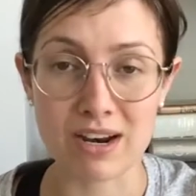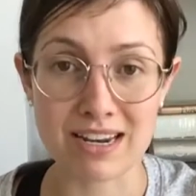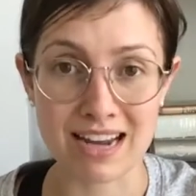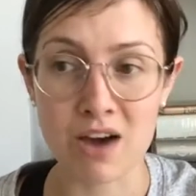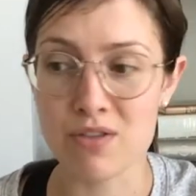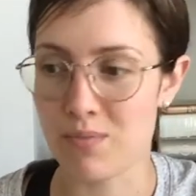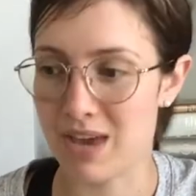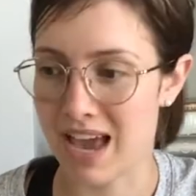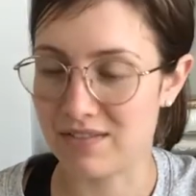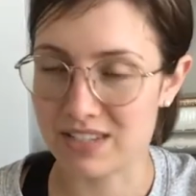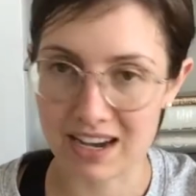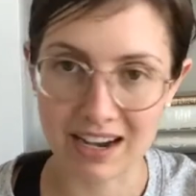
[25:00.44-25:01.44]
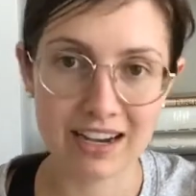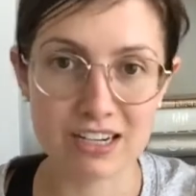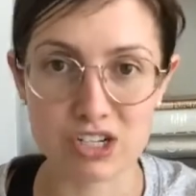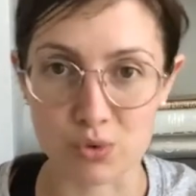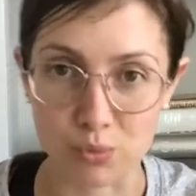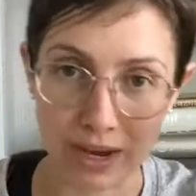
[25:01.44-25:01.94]
right now that we have tied
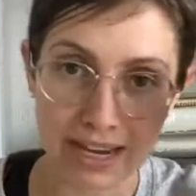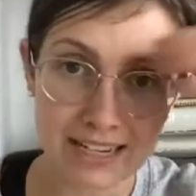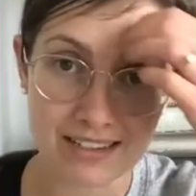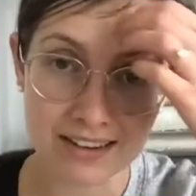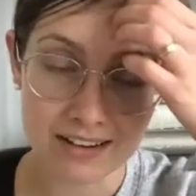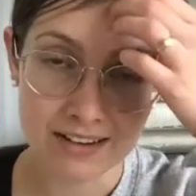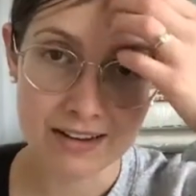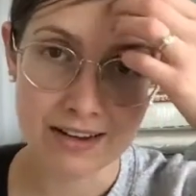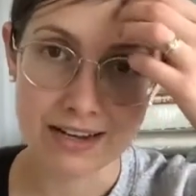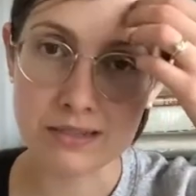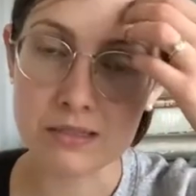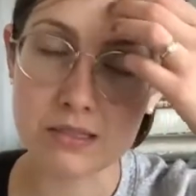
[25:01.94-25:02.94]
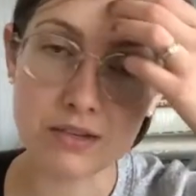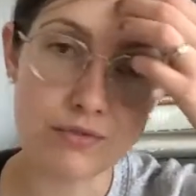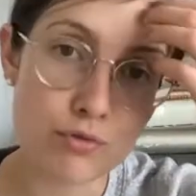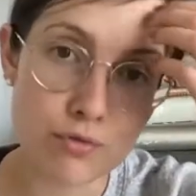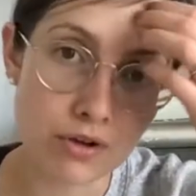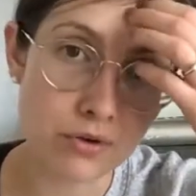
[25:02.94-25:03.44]
to weight and sift
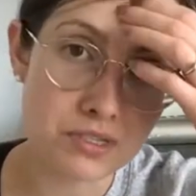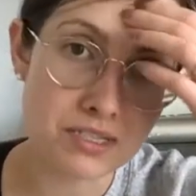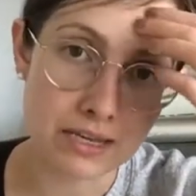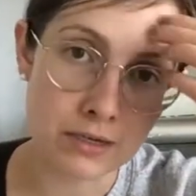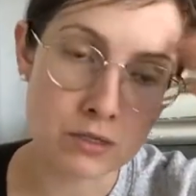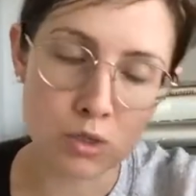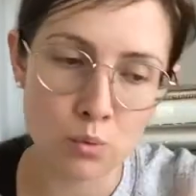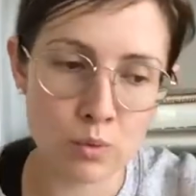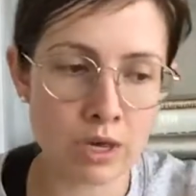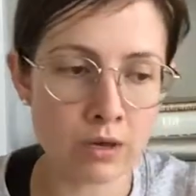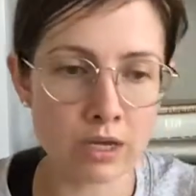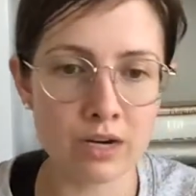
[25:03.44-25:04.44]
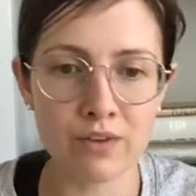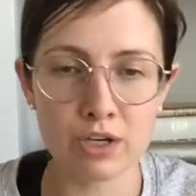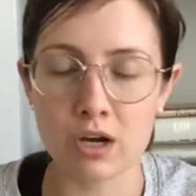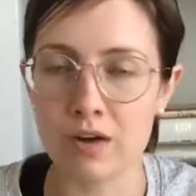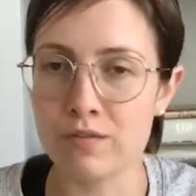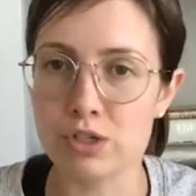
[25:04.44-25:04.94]
through those things so we can kind of
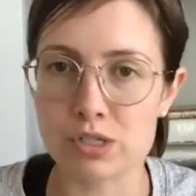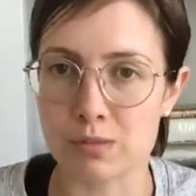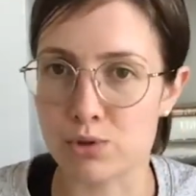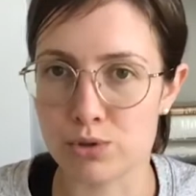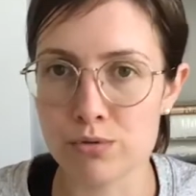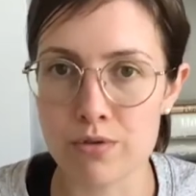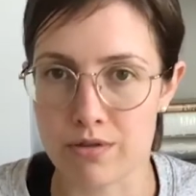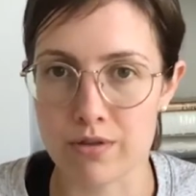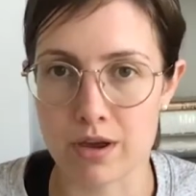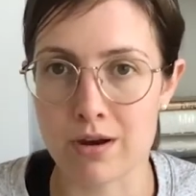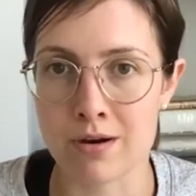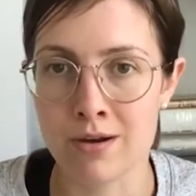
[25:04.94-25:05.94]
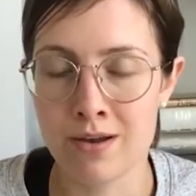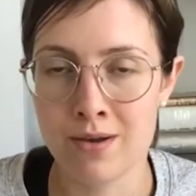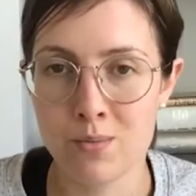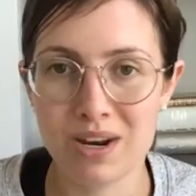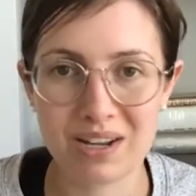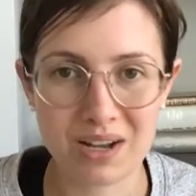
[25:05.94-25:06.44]
uncover some truth there
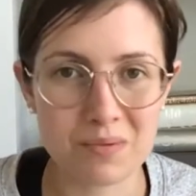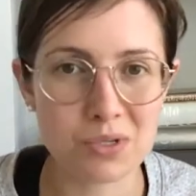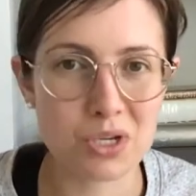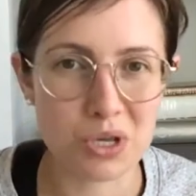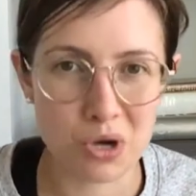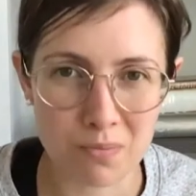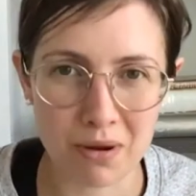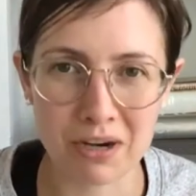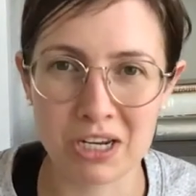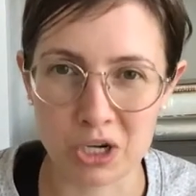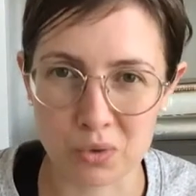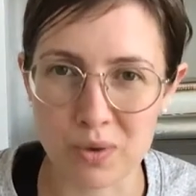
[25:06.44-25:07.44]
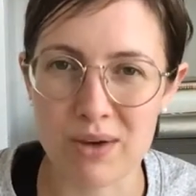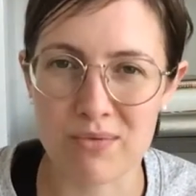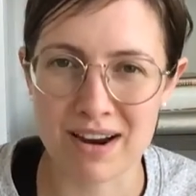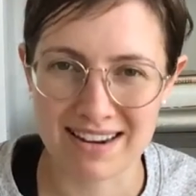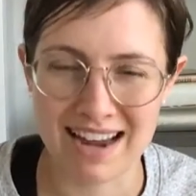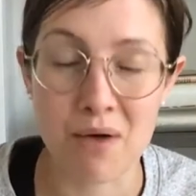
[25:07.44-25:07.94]
when it comes to your body and your weight
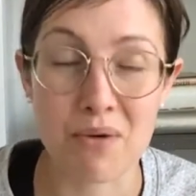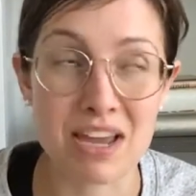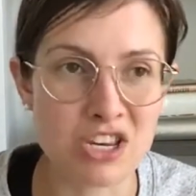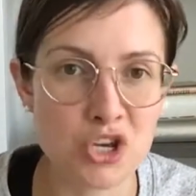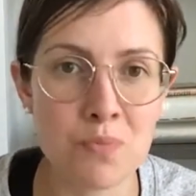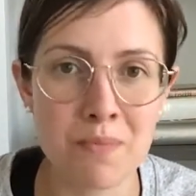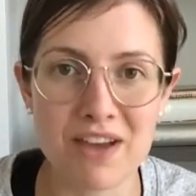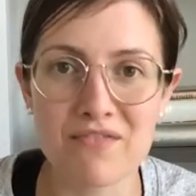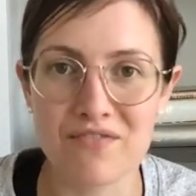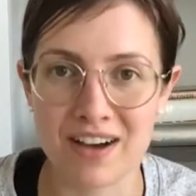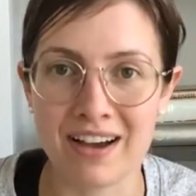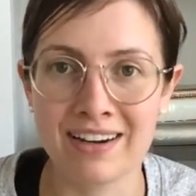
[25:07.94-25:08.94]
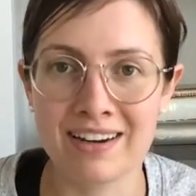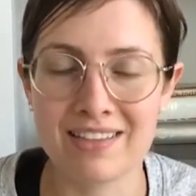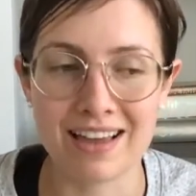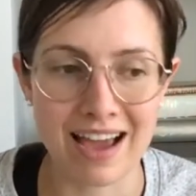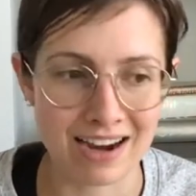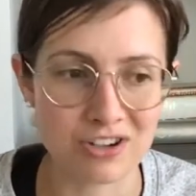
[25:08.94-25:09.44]
right now. And you might find
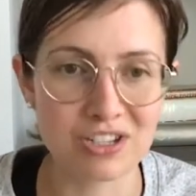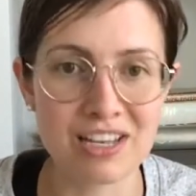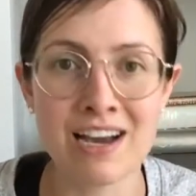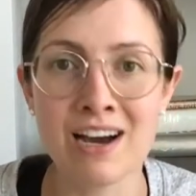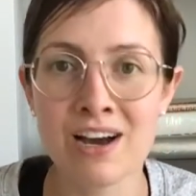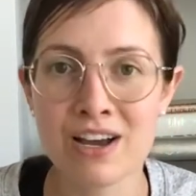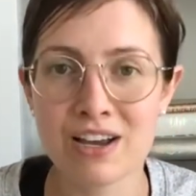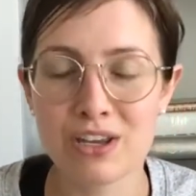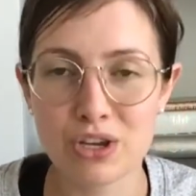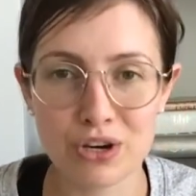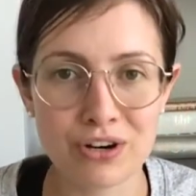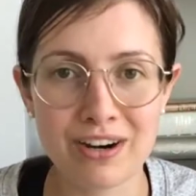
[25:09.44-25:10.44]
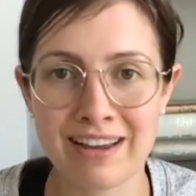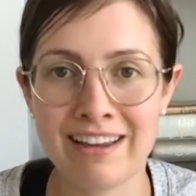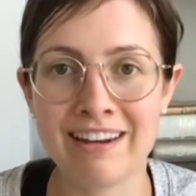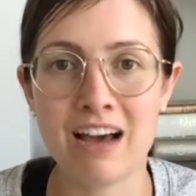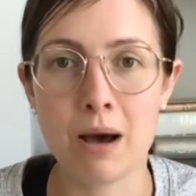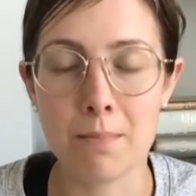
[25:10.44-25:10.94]
that actually you're
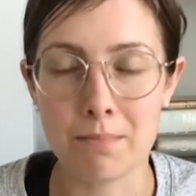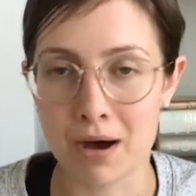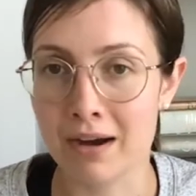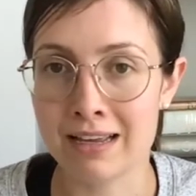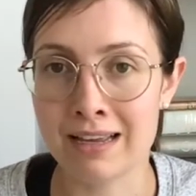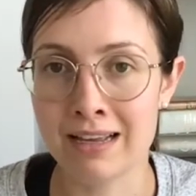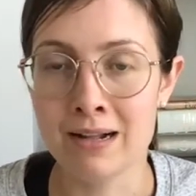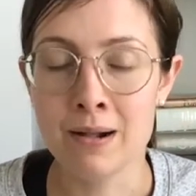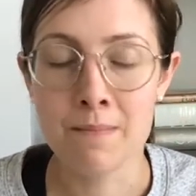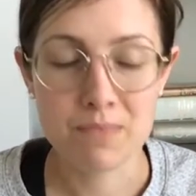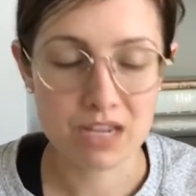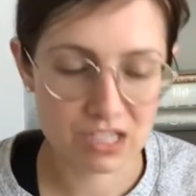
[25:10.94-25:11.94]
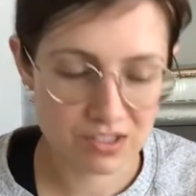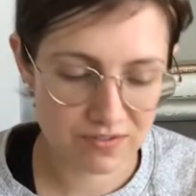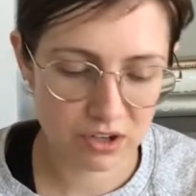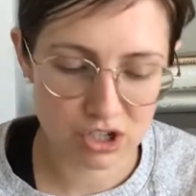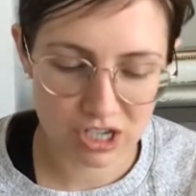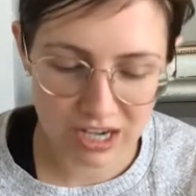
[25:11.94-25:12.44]
in a body that is
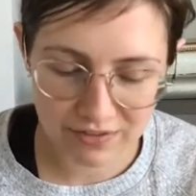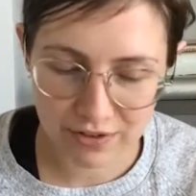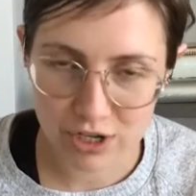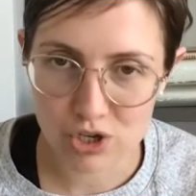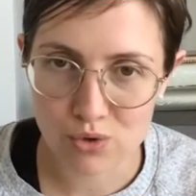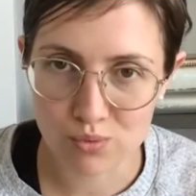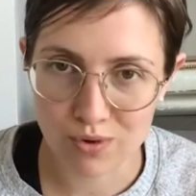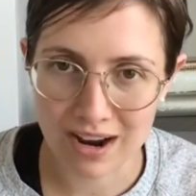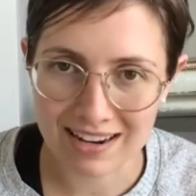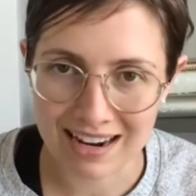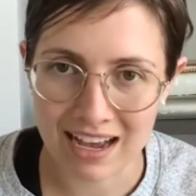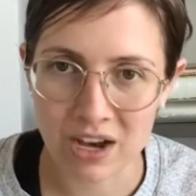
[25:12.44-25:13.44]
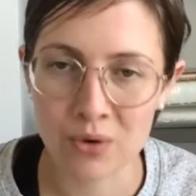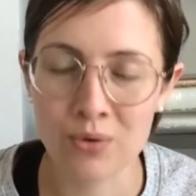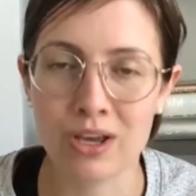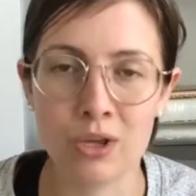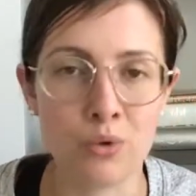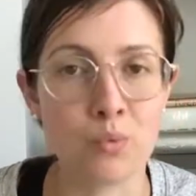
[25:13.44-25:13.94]
functioning for you right now
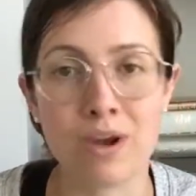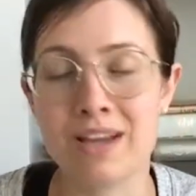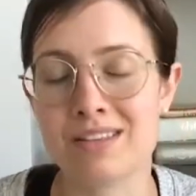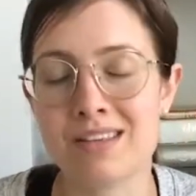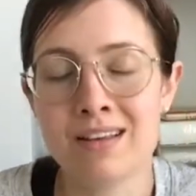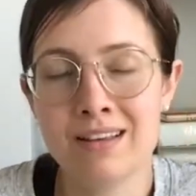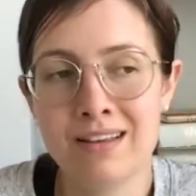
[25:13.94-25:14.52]
in ways